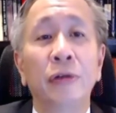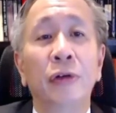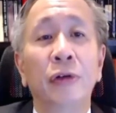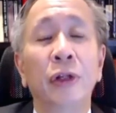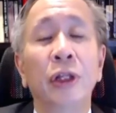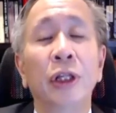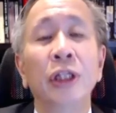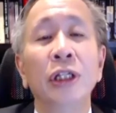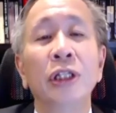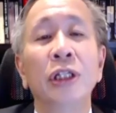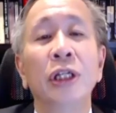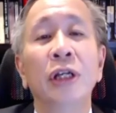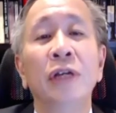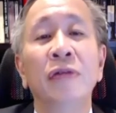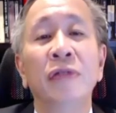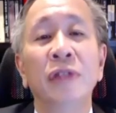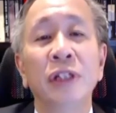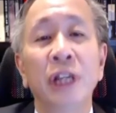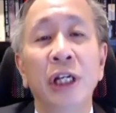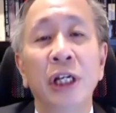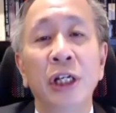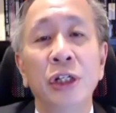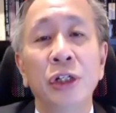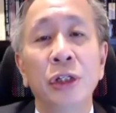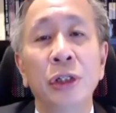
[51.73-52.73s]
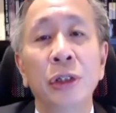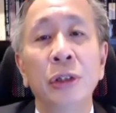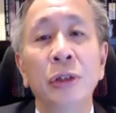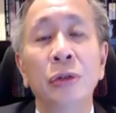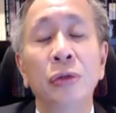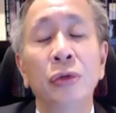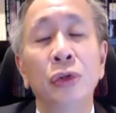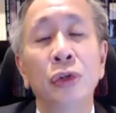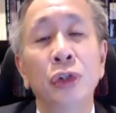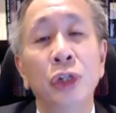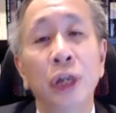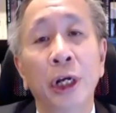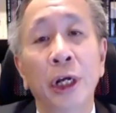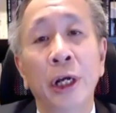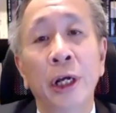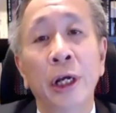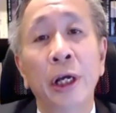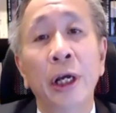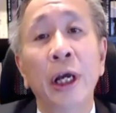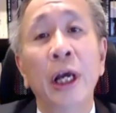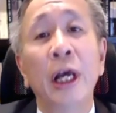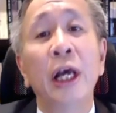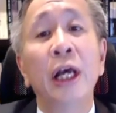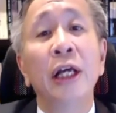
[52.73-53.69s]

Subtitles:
for this invitation to share